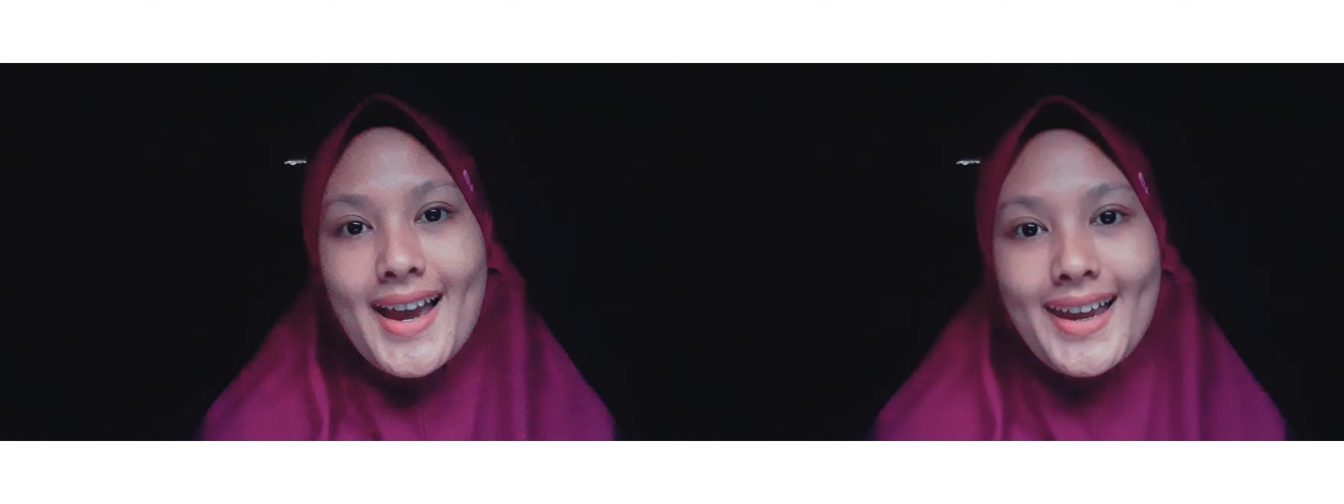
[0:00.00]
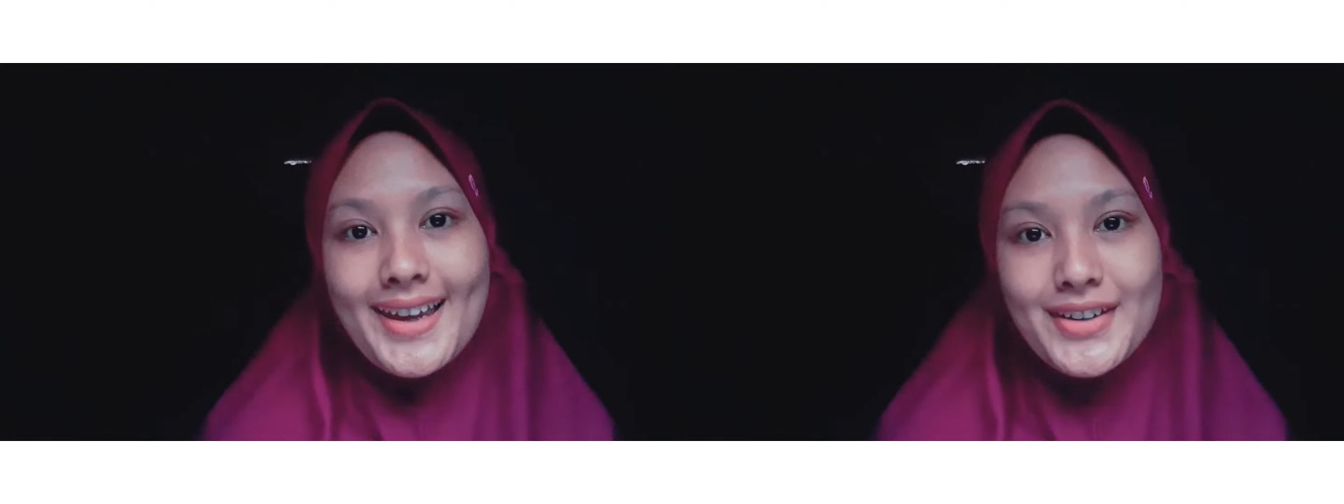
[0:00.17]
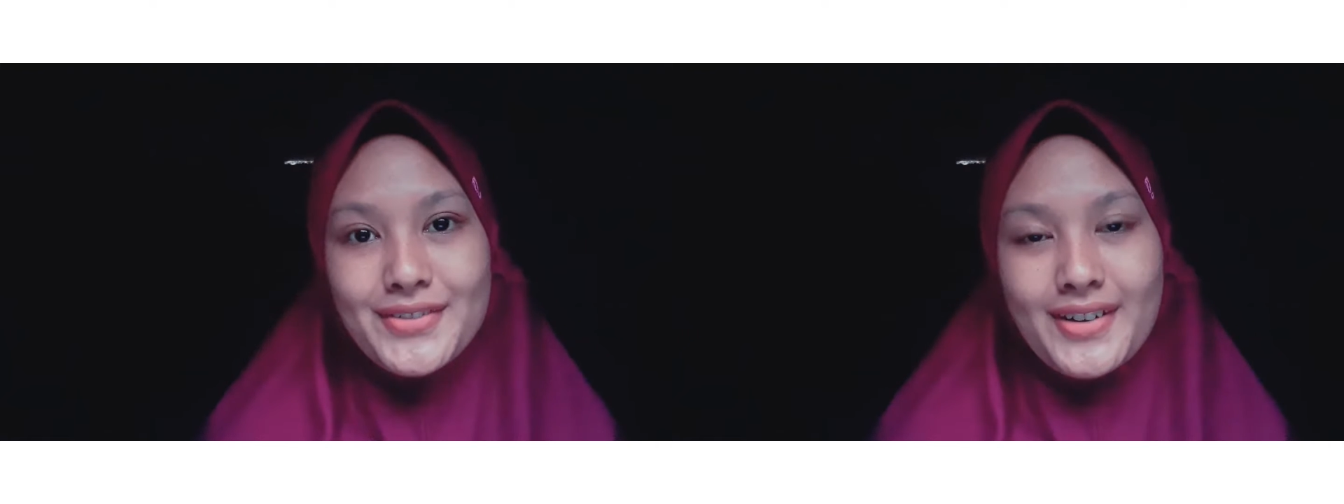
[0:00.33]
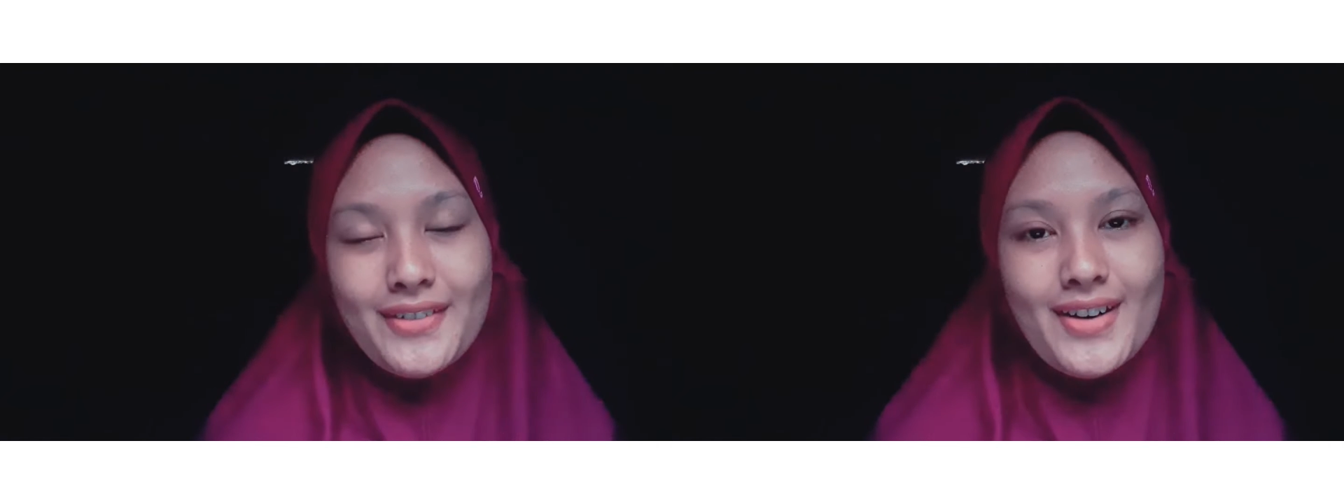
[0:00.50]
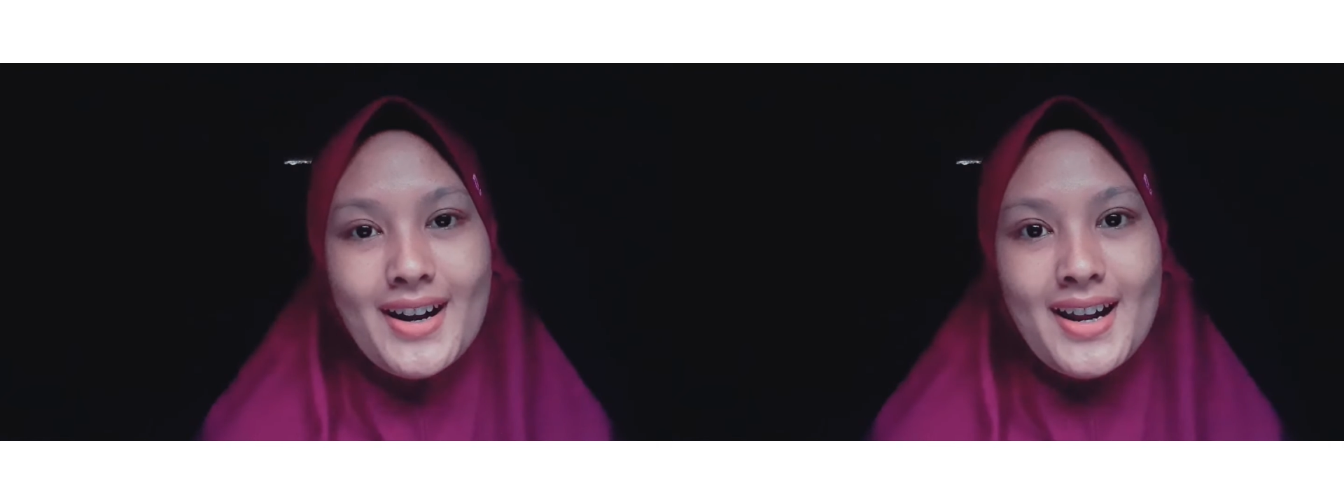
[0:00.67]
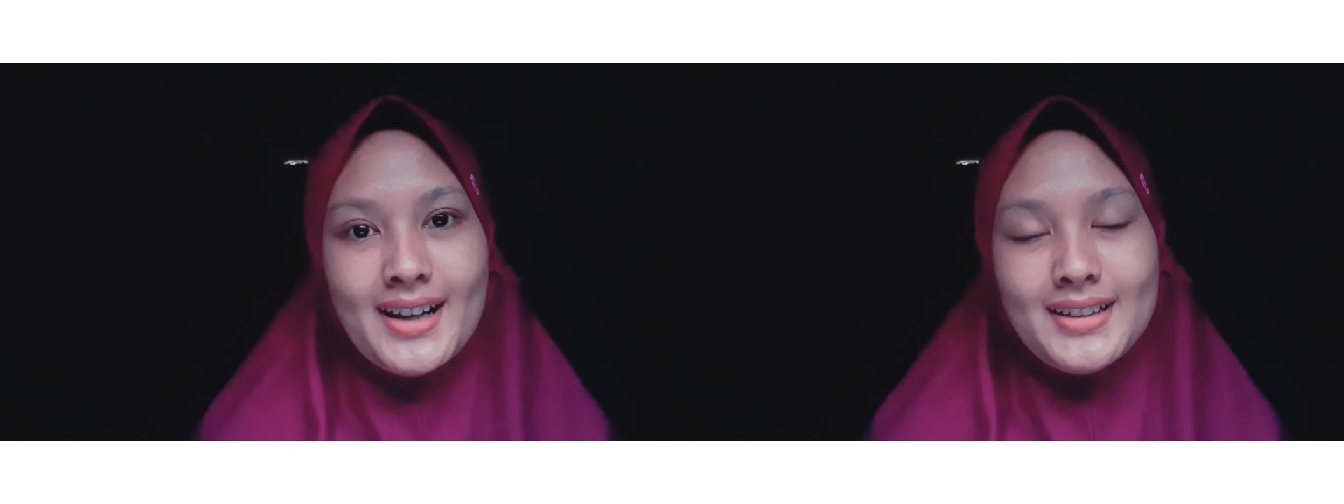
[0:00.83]
Hi
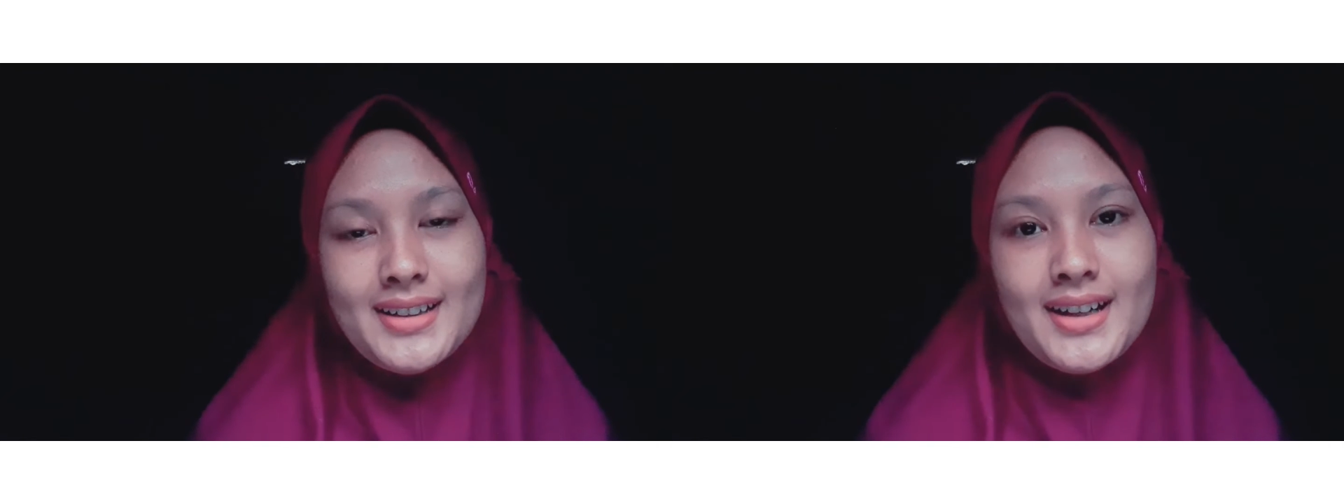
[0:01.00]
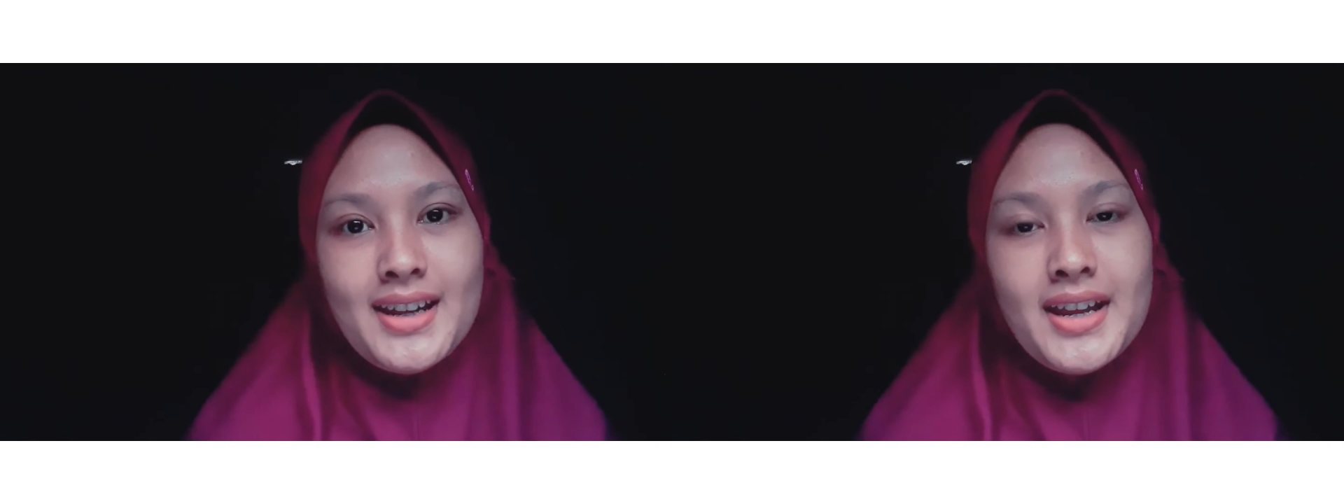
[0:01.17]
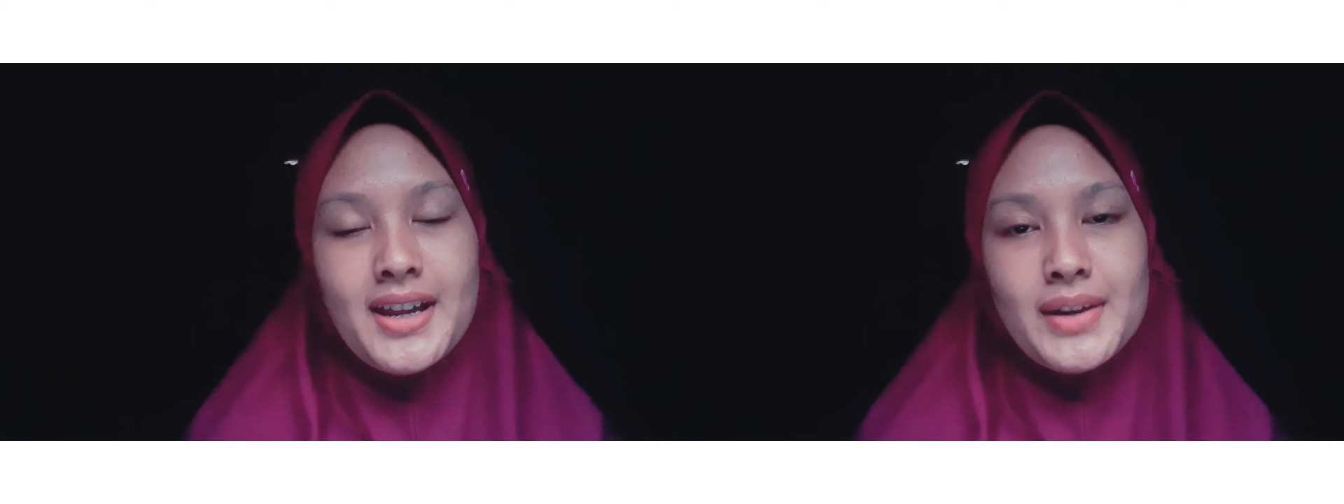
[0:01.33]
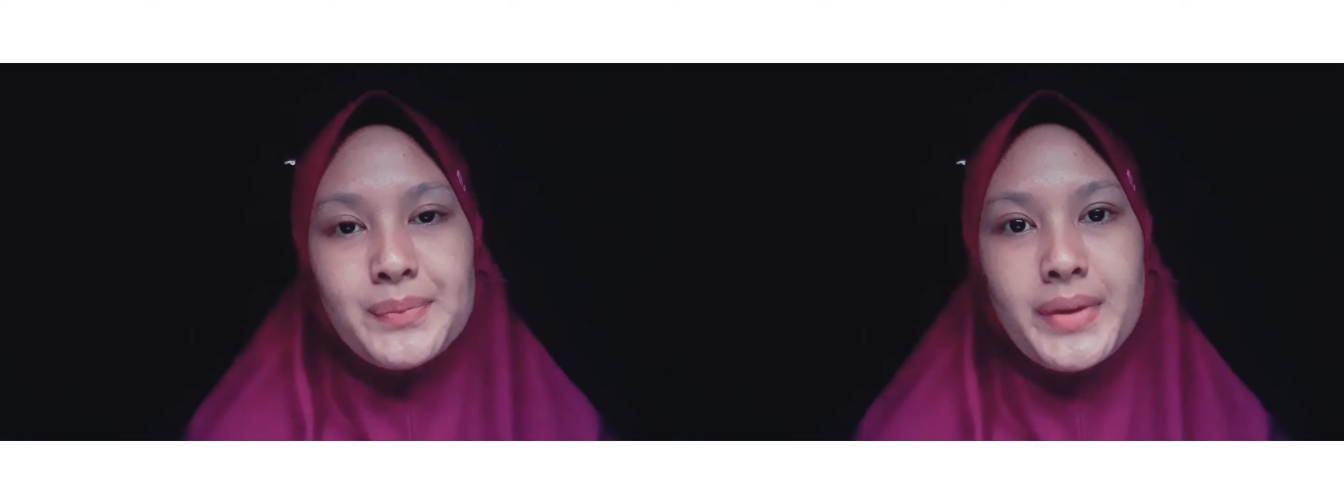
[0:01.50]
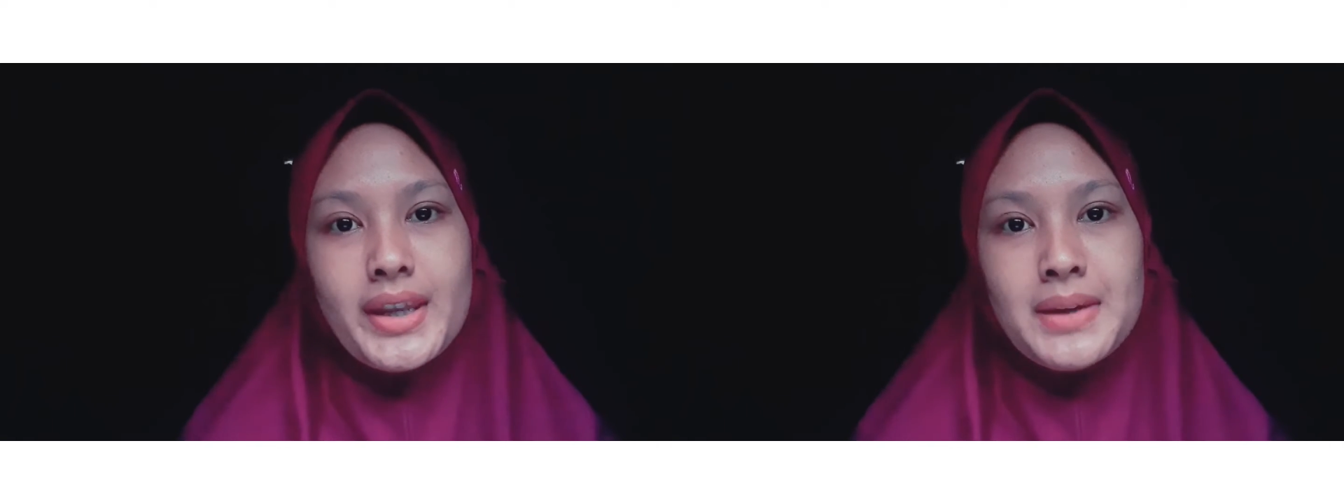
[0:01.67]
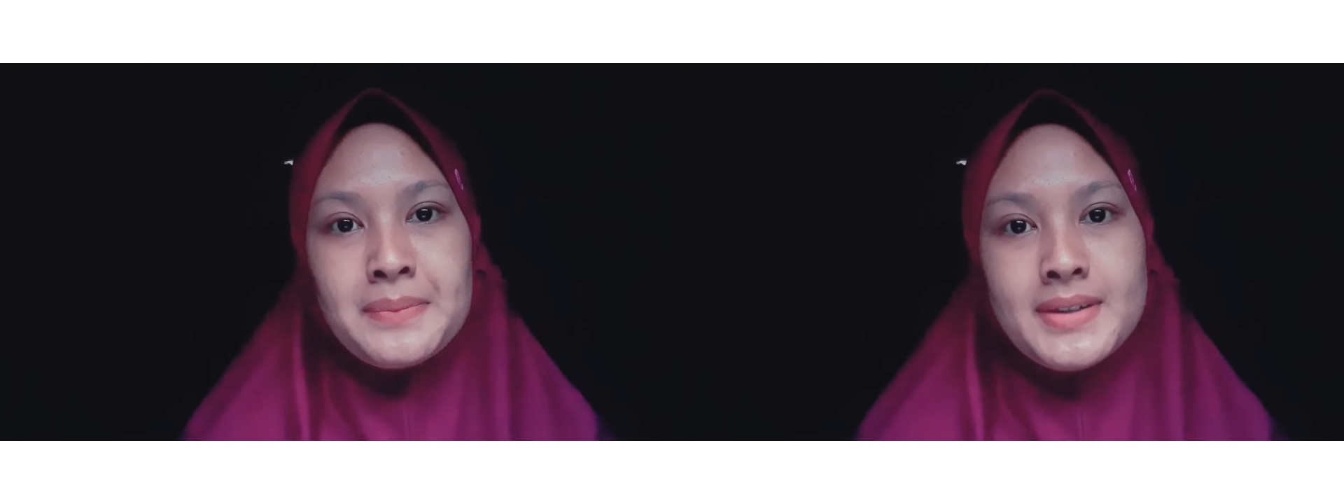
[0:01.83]
everyone,
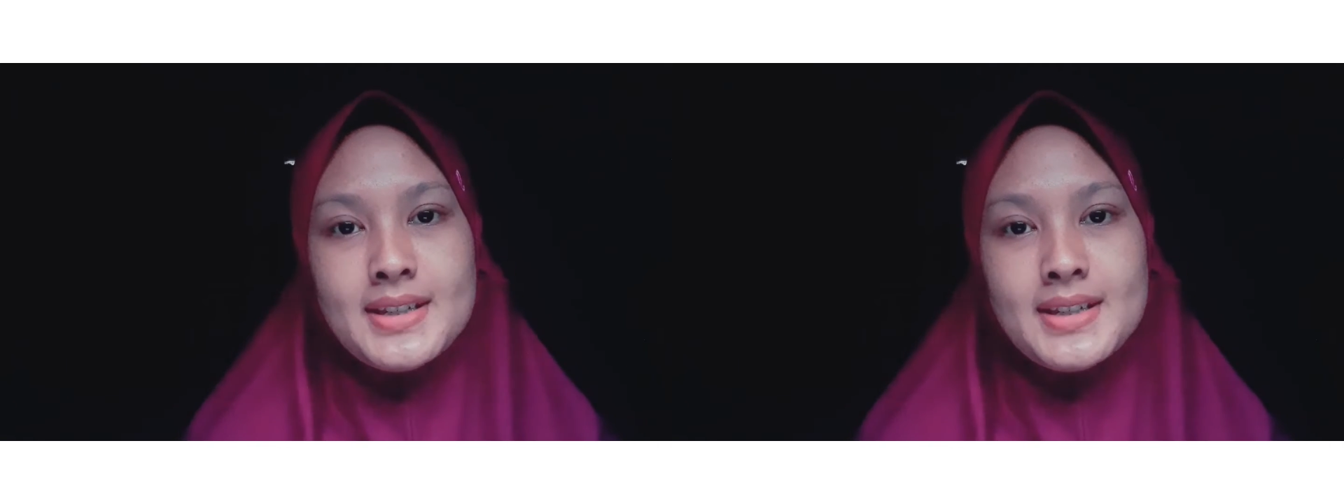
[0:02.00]
my name